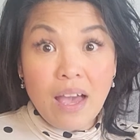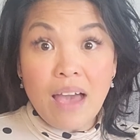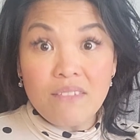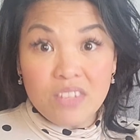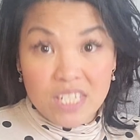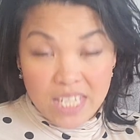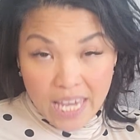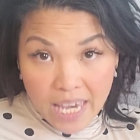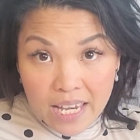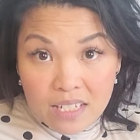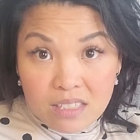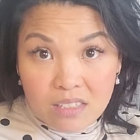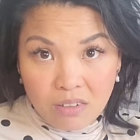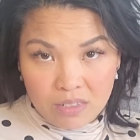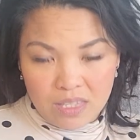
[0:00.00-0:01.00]
have
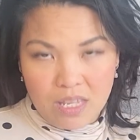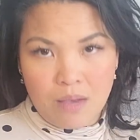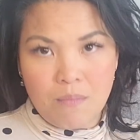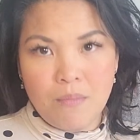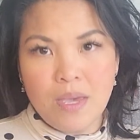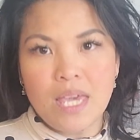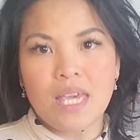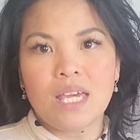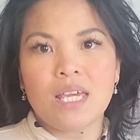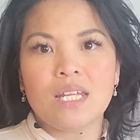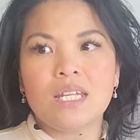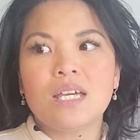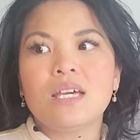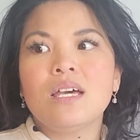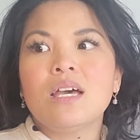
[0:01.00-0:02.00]
tags on them,
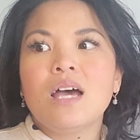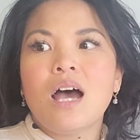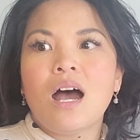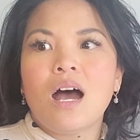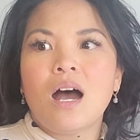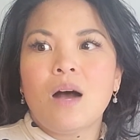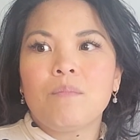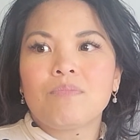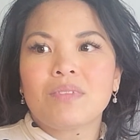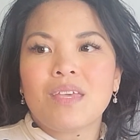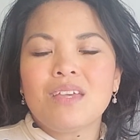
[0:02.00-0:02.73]
and um,